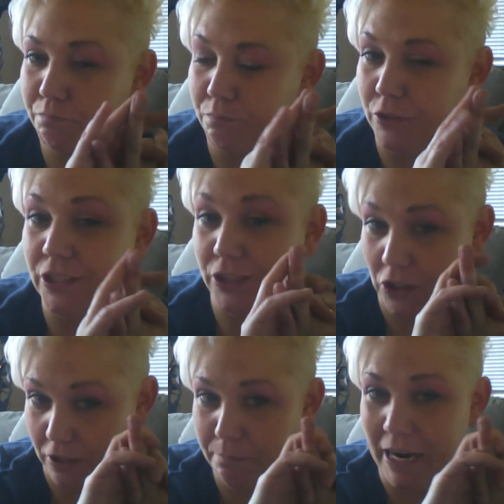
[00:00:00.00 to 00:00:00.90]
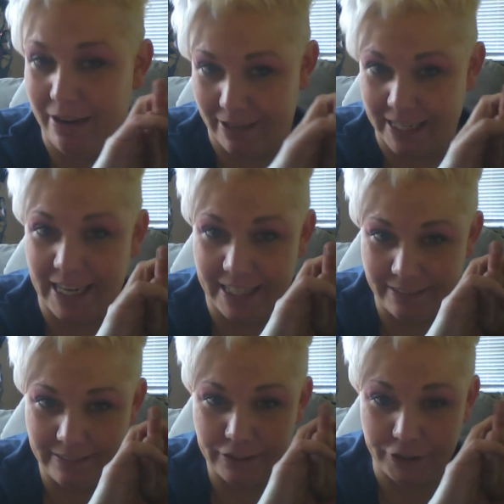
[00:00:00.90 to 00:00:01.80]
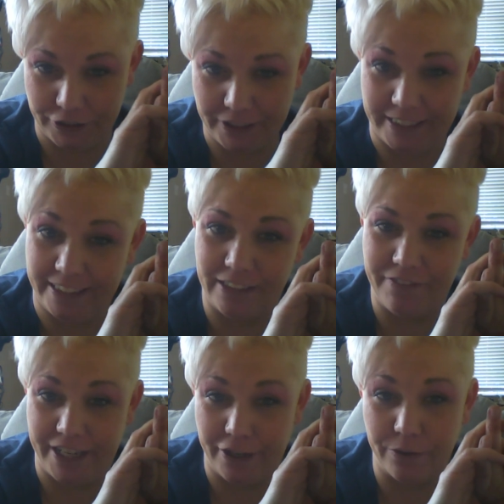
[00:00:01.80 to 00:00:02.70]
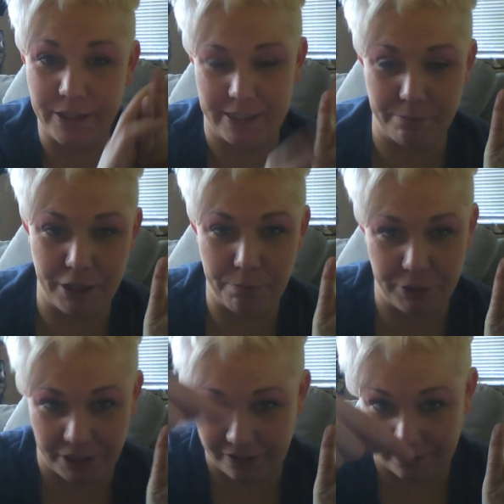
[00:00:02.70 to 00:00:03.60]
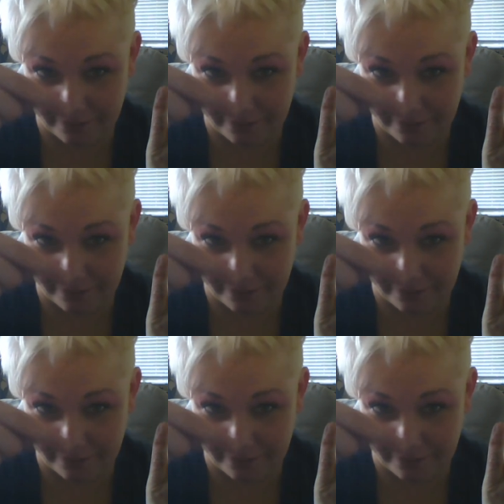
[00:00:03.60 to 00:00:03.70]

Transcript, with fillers: we'll just call him Pirate Guy, who you'll see in the video because I'm going to put the